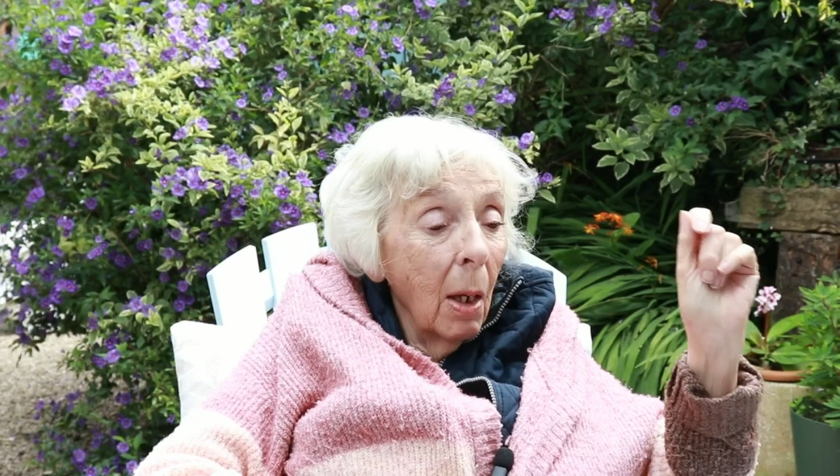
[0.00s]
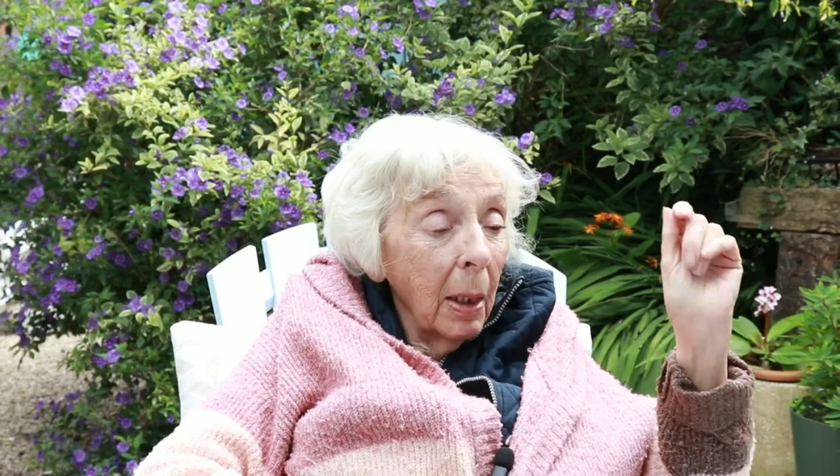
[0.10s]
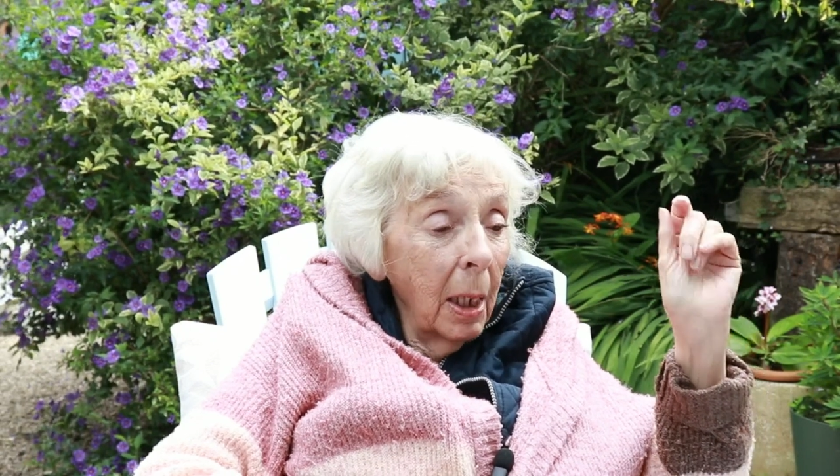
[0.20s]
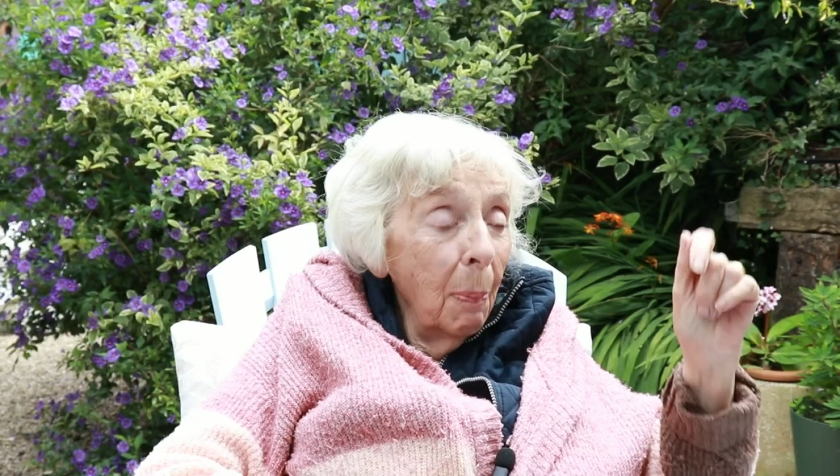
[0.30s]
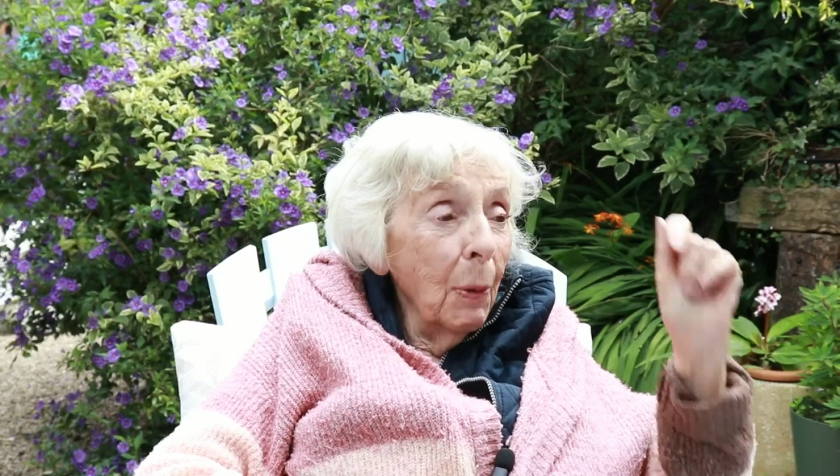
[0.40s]

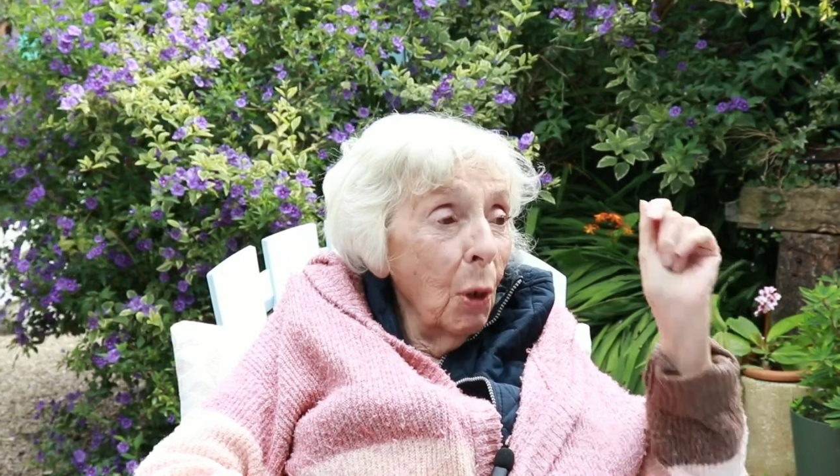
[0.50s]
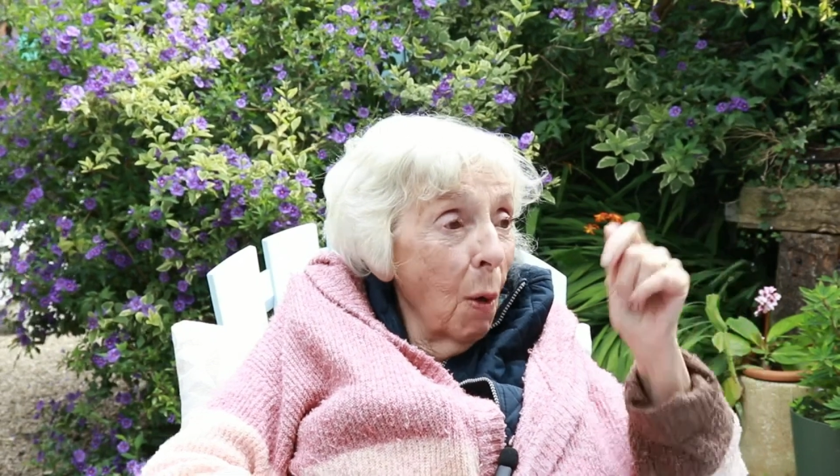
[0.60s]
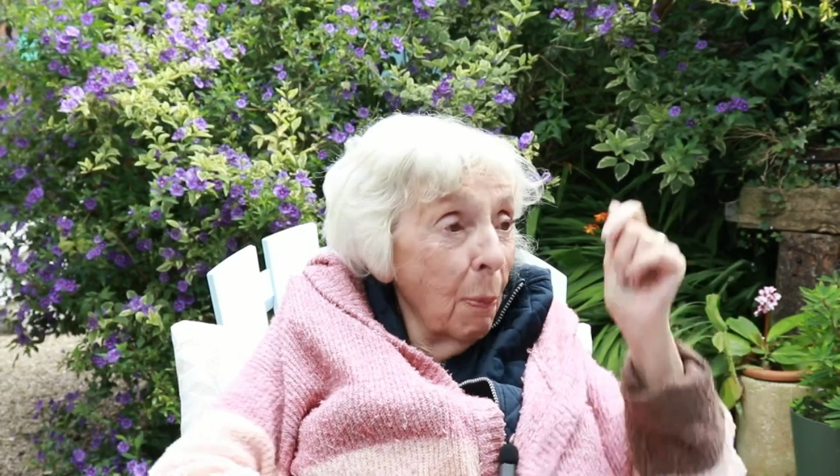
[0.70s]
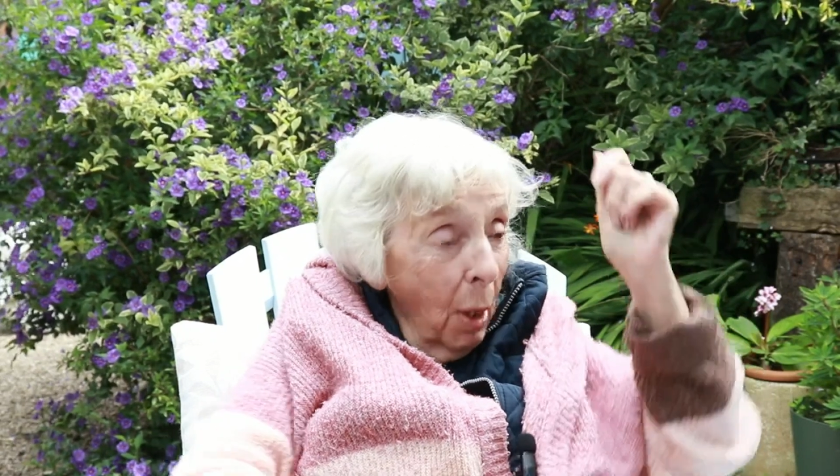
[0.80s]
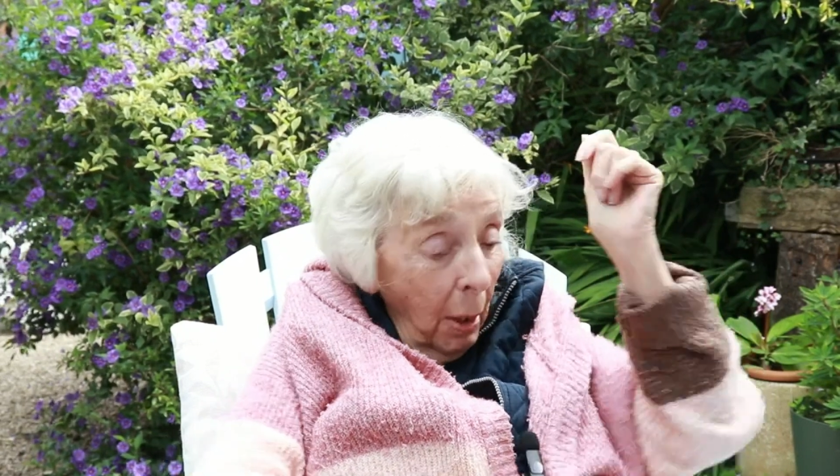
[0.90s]
keep it
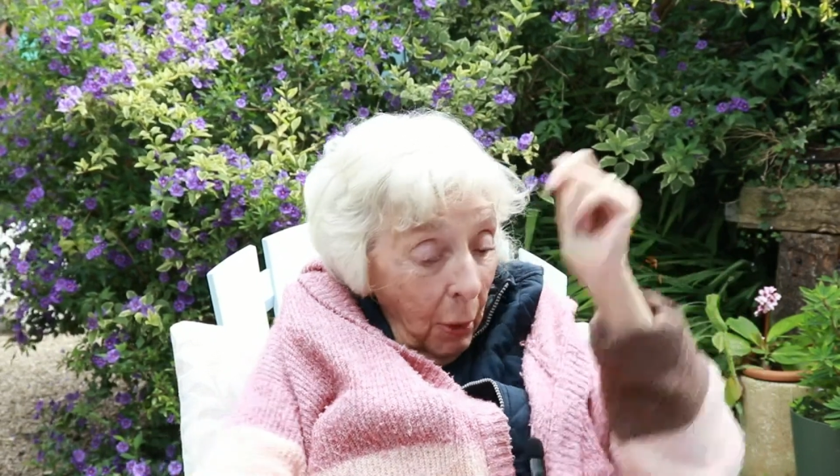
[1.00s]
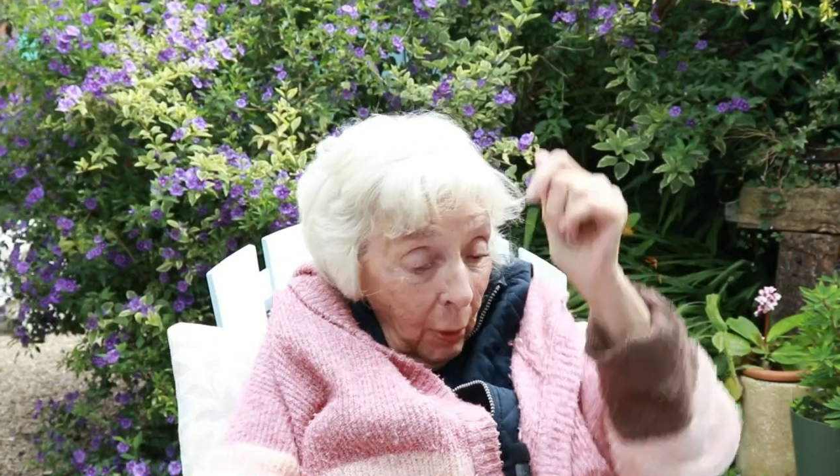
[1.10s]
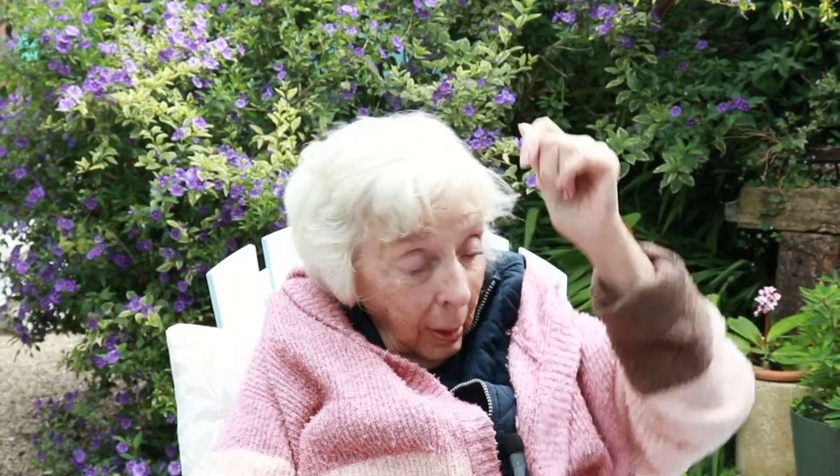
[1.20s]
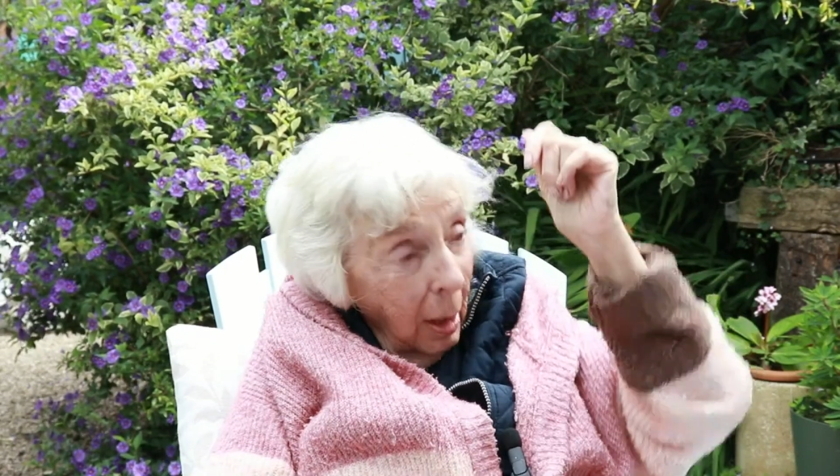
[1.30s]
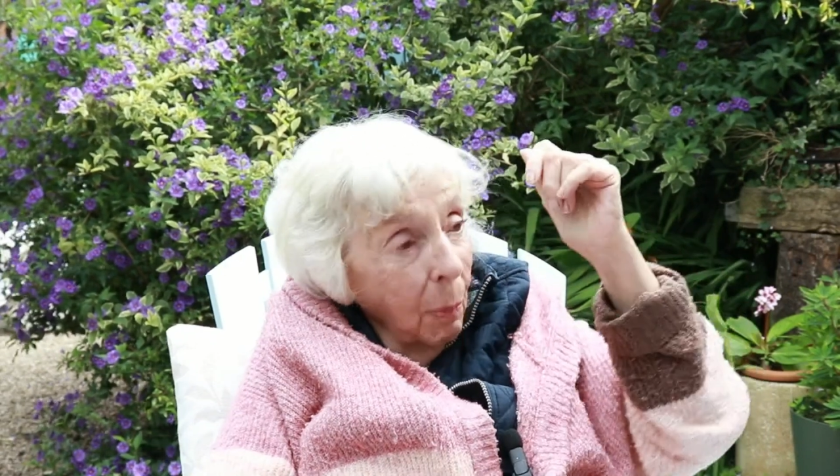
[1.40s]
upright,
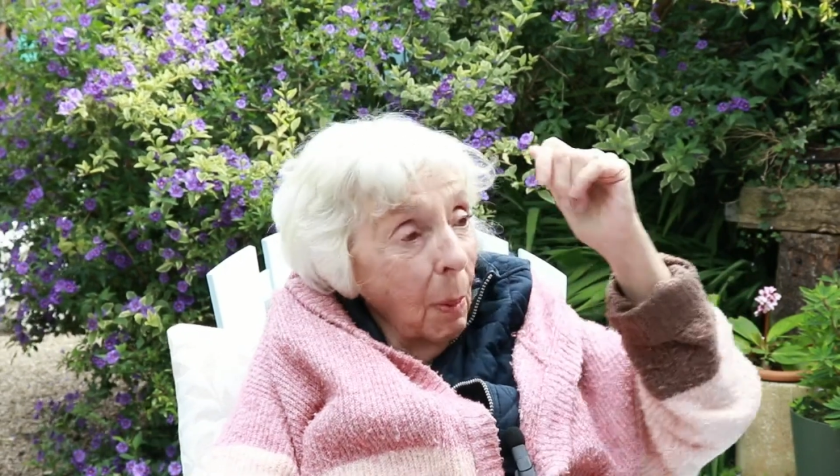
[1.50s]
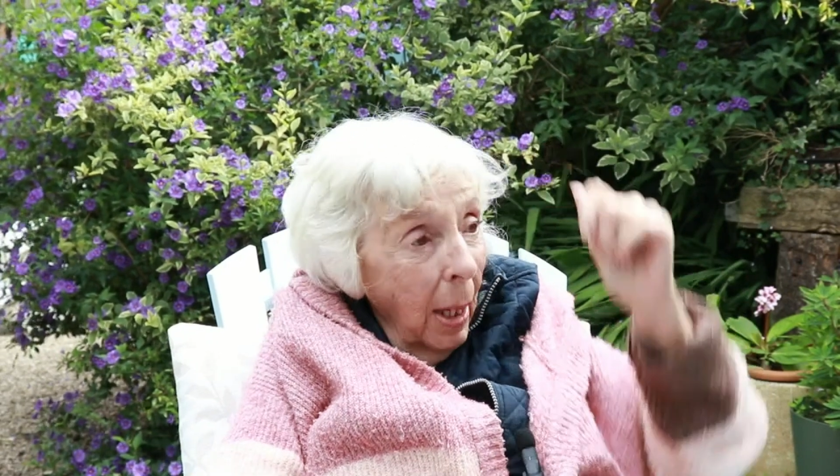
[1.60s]
keep the